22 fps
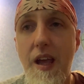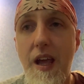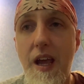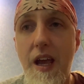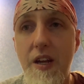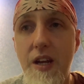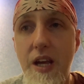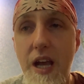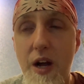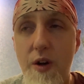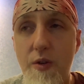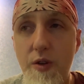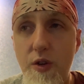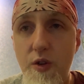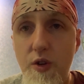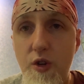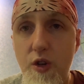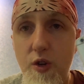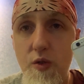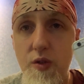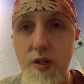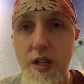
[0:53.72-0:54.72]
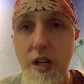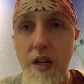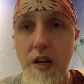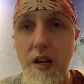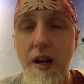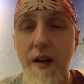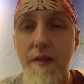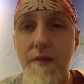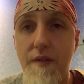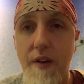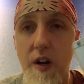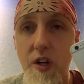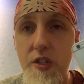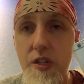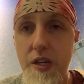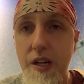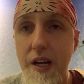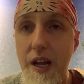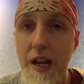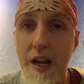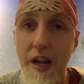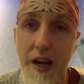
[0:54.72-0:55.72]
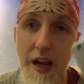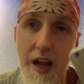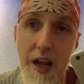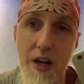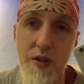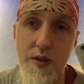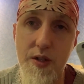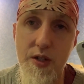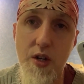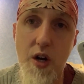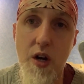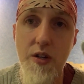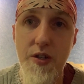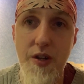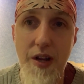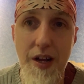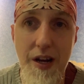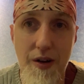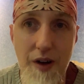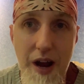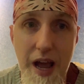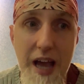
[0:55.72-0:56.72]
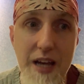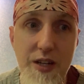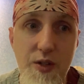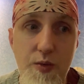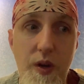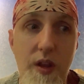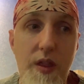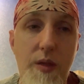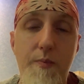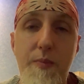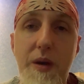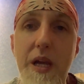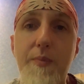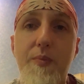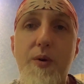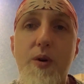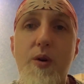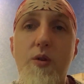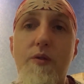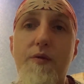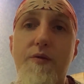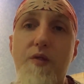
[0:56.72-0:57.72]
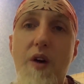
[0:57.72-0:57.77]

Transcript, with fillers: and how you use it and function and, and start to interact with people,